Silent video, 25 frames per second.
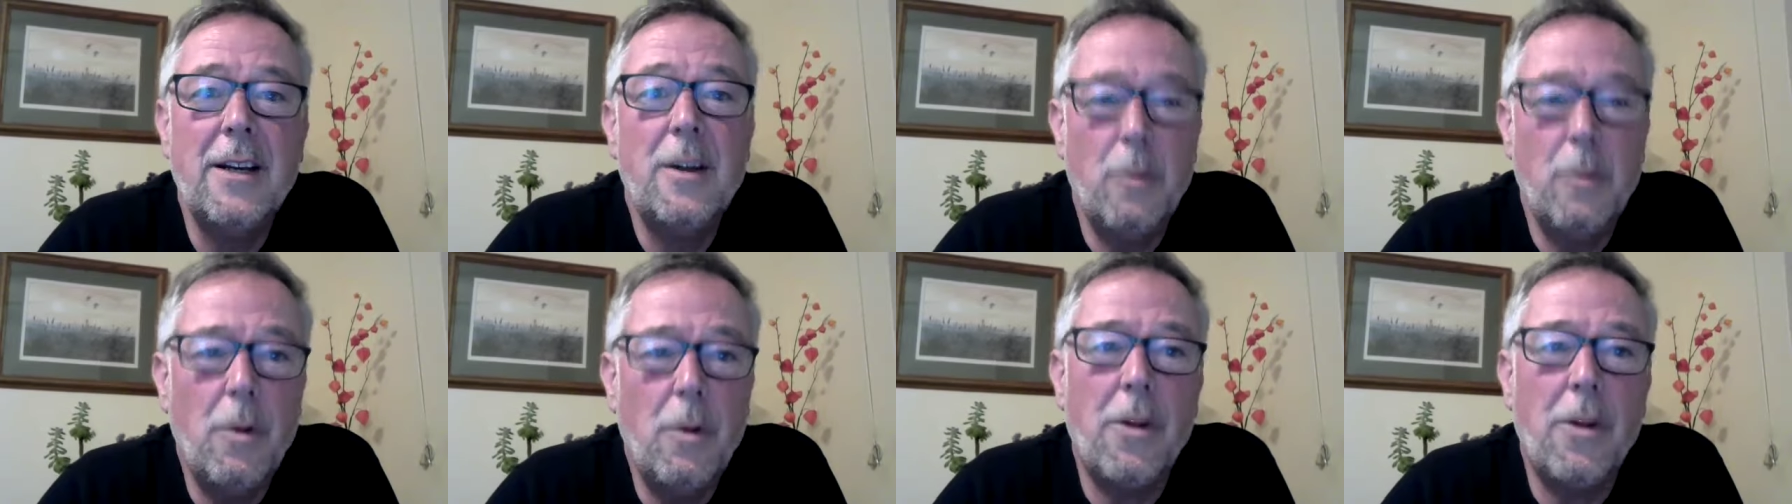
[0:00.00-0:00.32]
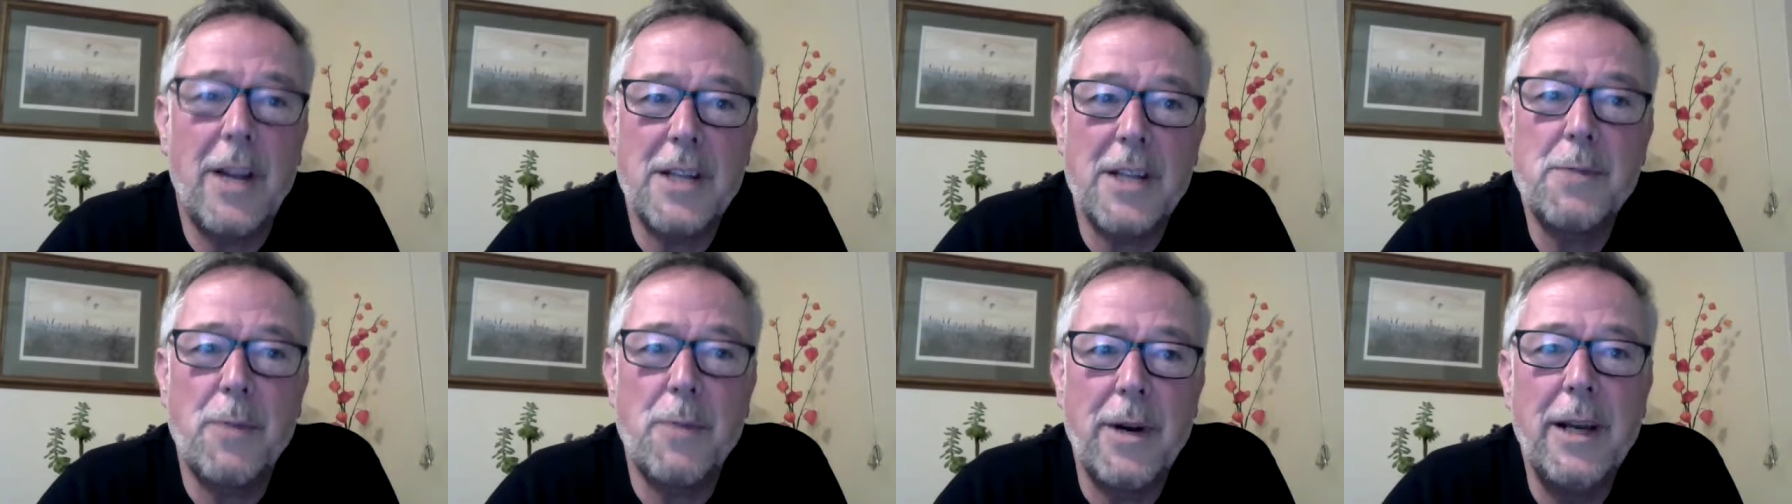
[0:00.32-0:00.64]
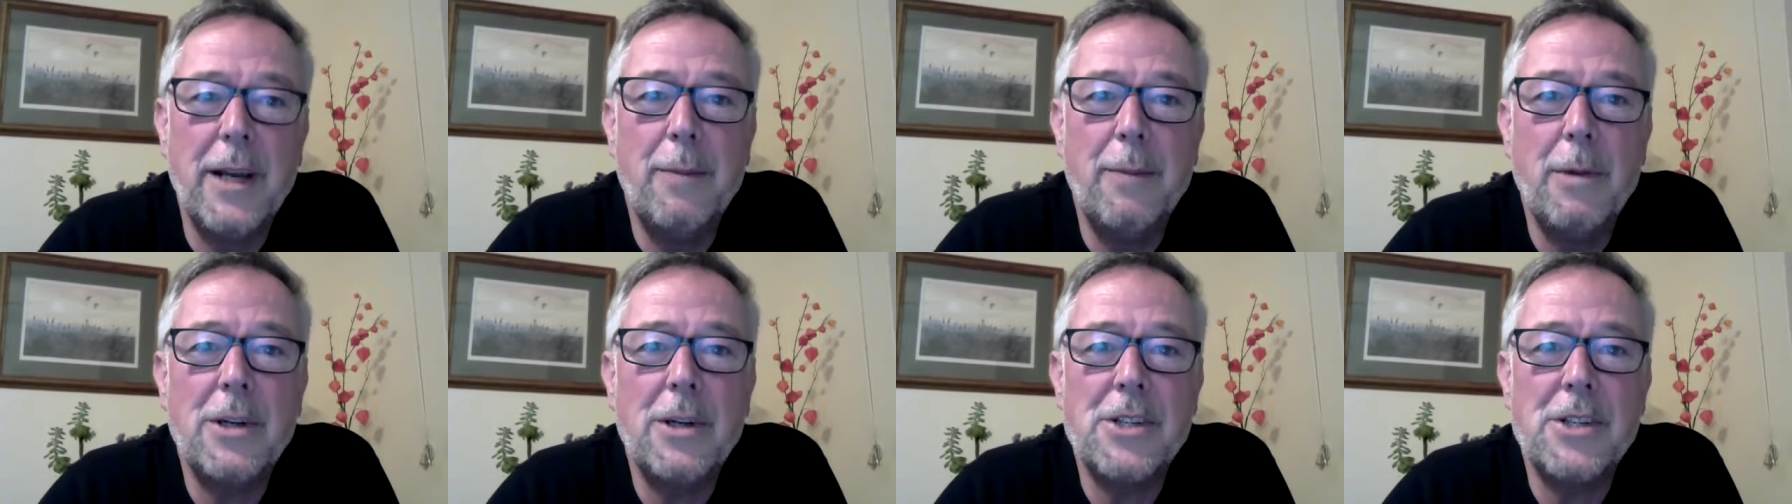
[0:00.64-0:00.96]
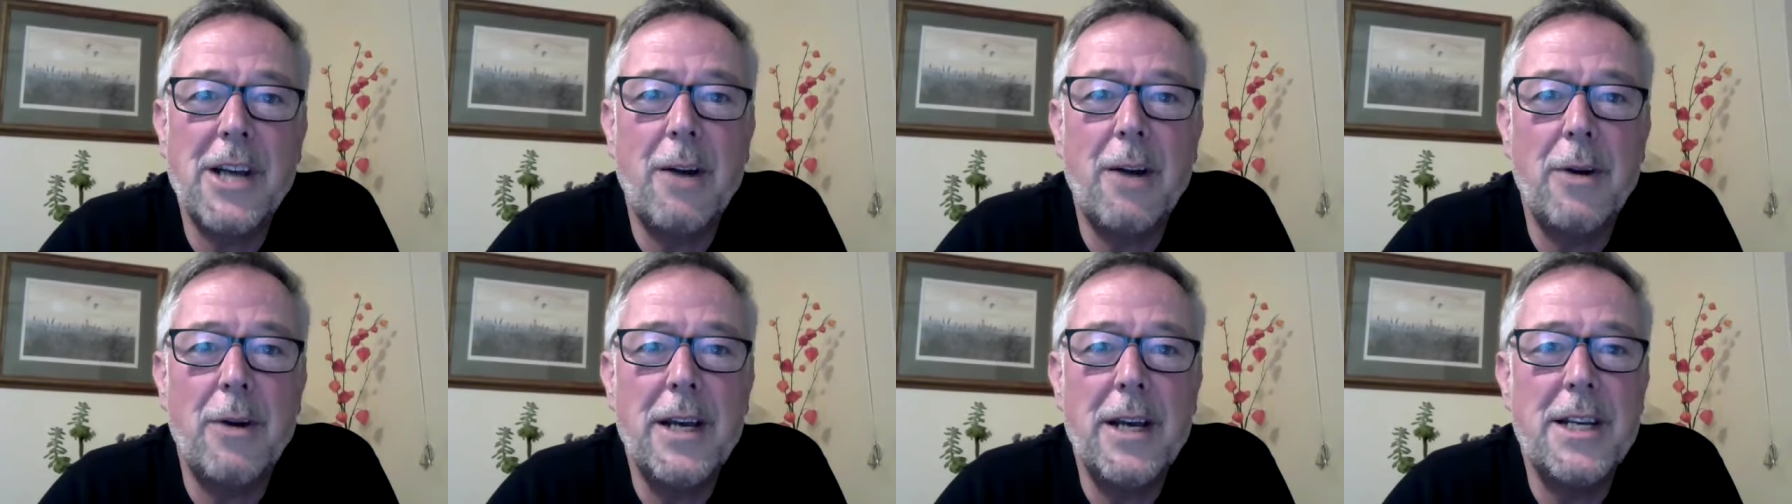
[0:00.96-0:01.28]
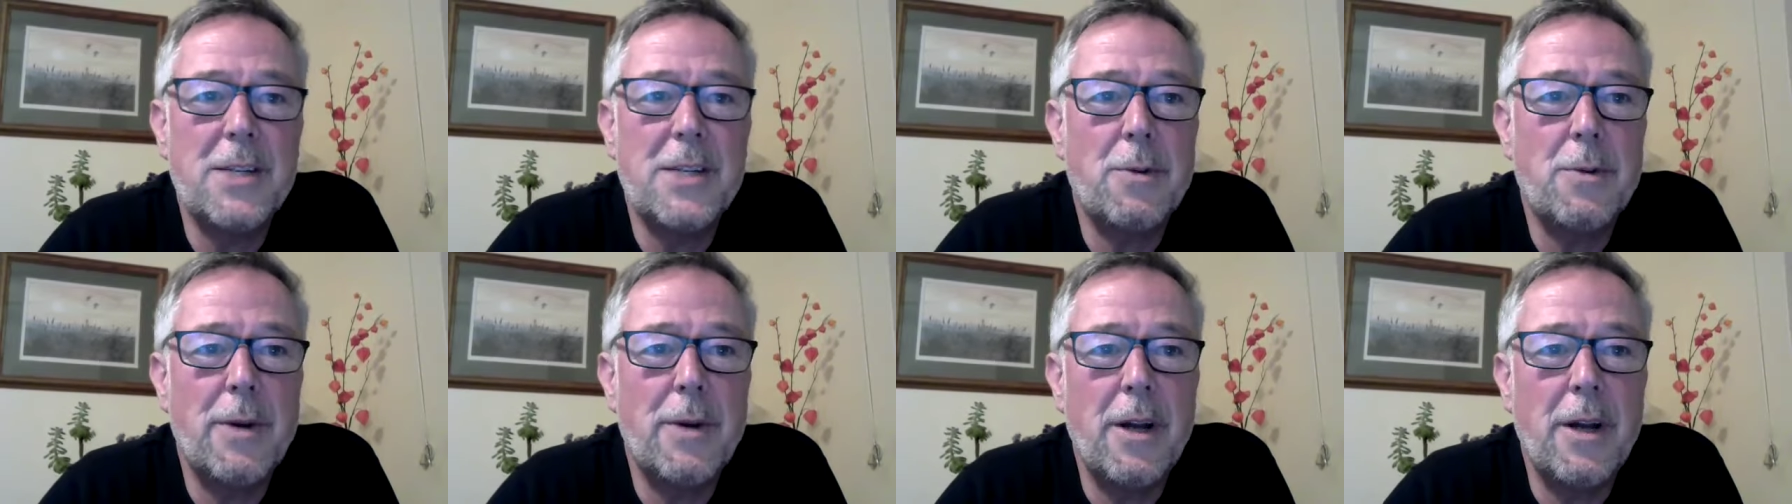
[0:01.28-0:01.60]
Well, that's pretty much how it
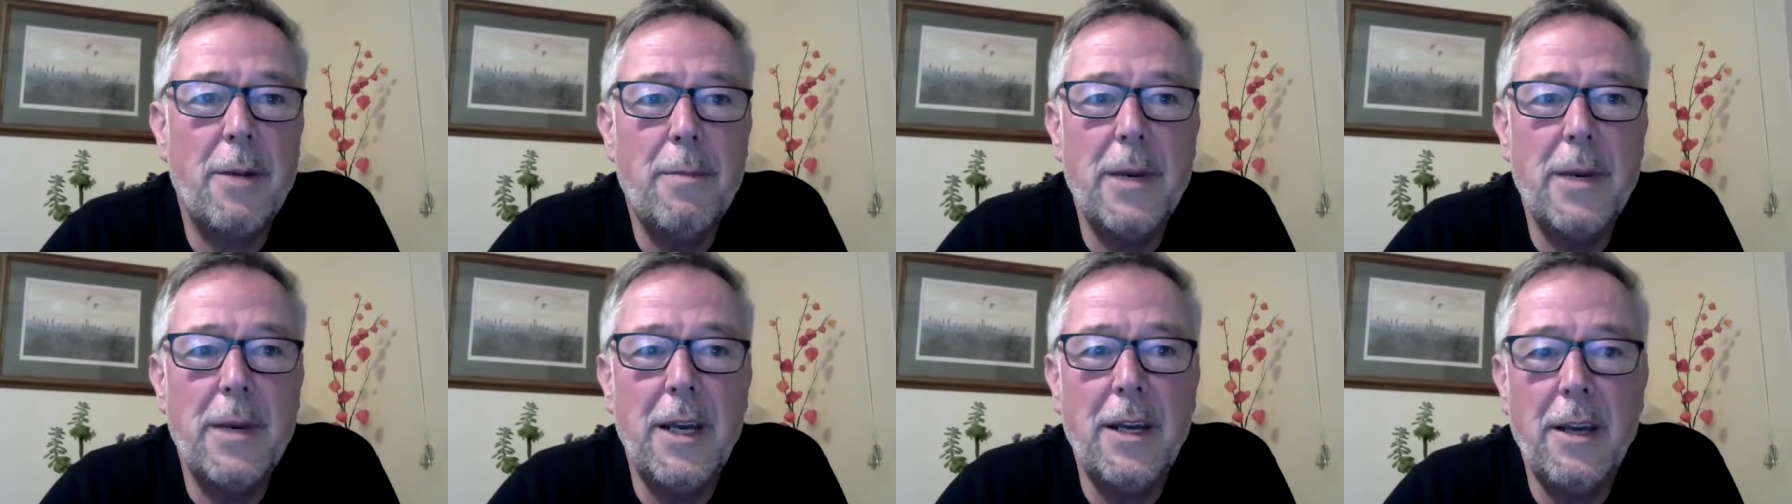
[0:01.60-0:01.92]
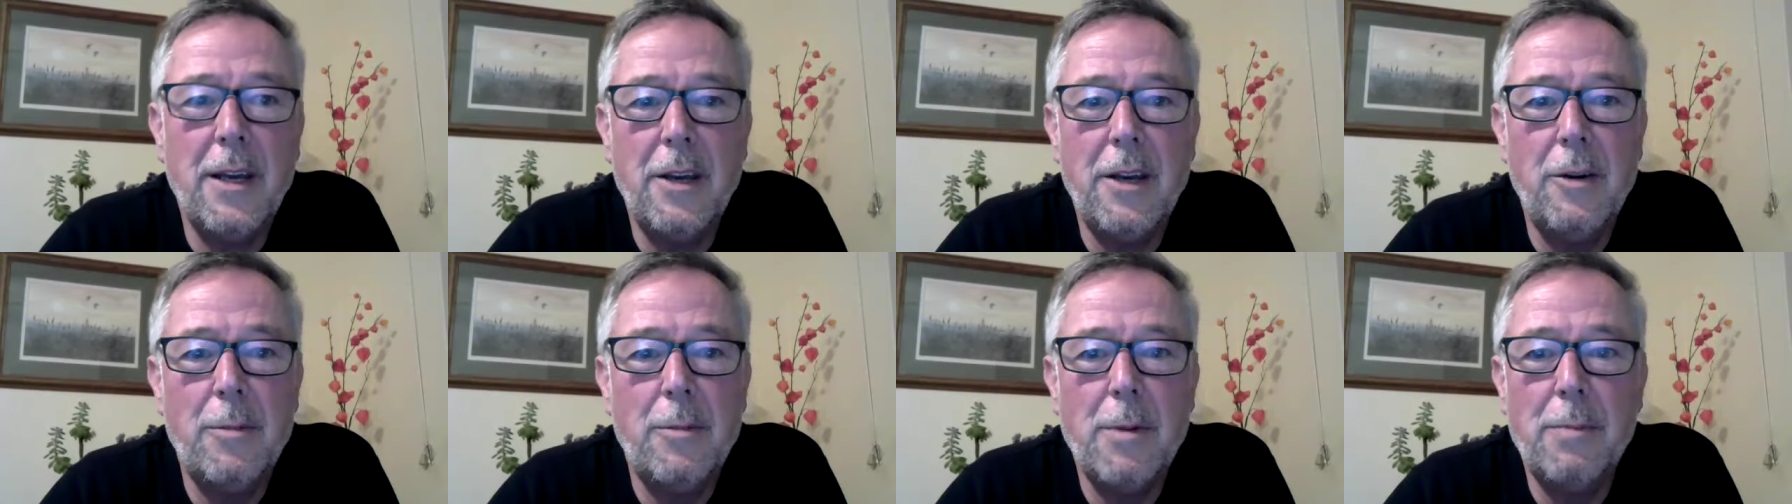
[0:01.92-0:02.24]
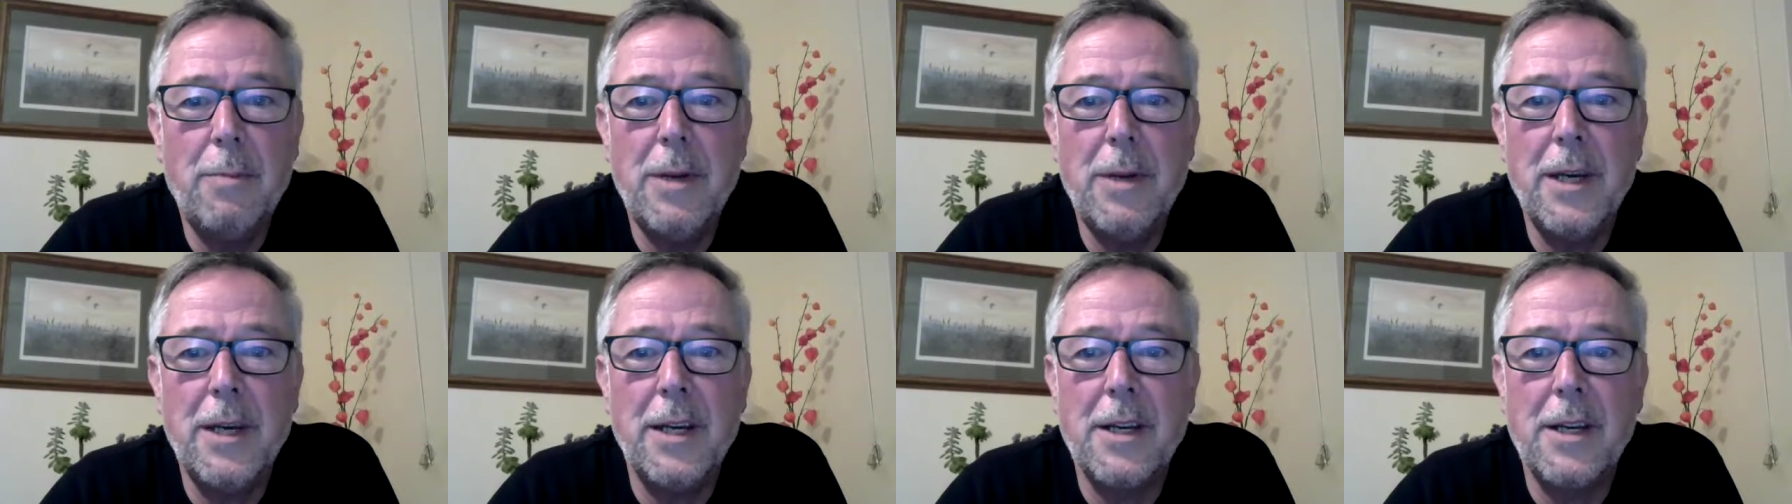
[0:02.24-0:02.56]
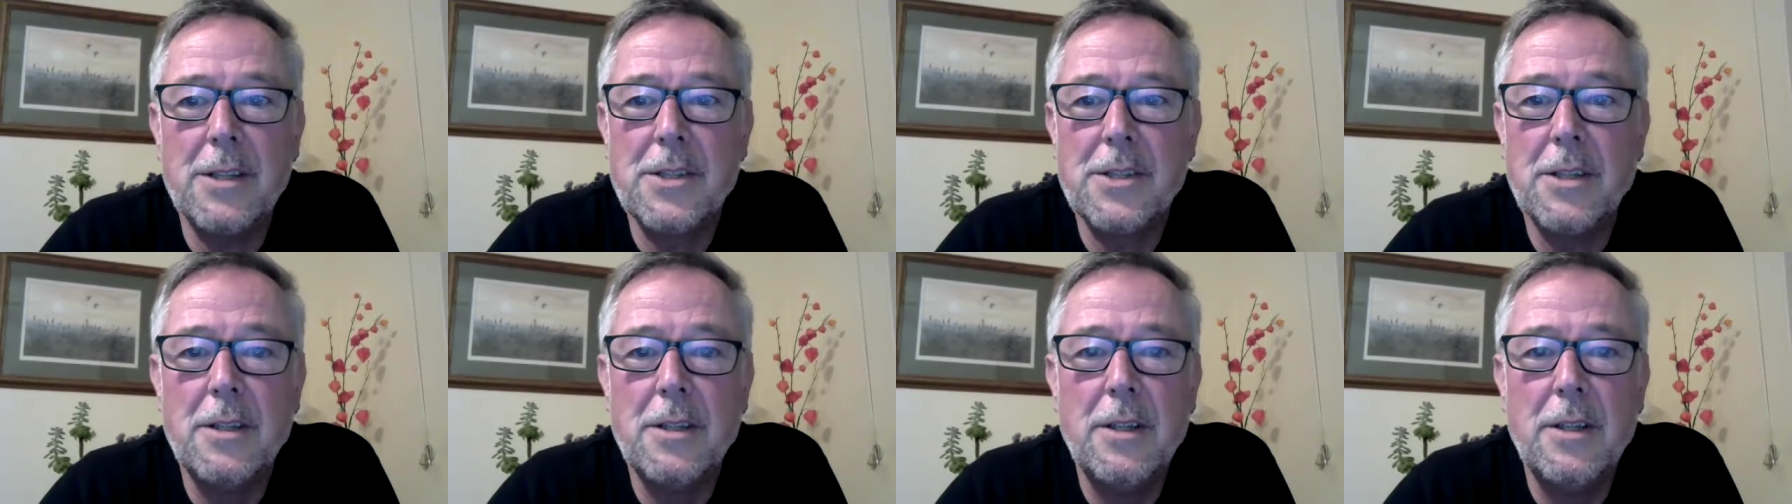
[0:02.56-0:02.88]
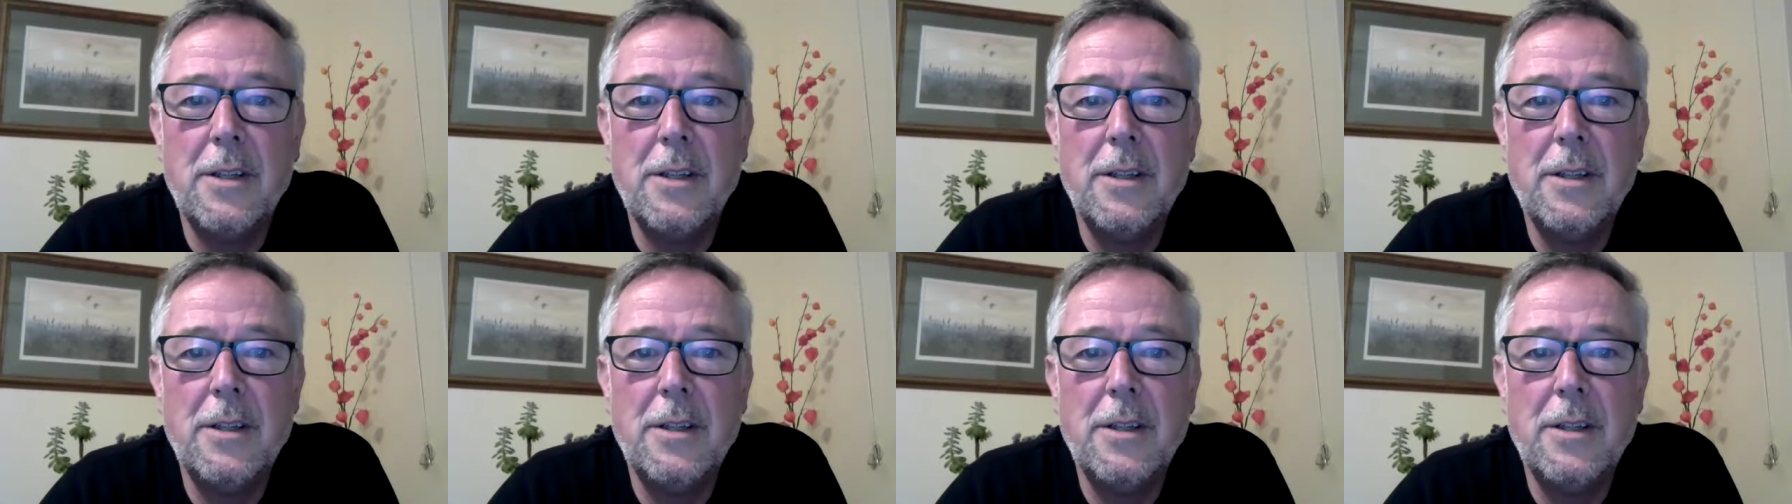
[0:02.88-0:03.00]
is when I meet human beings.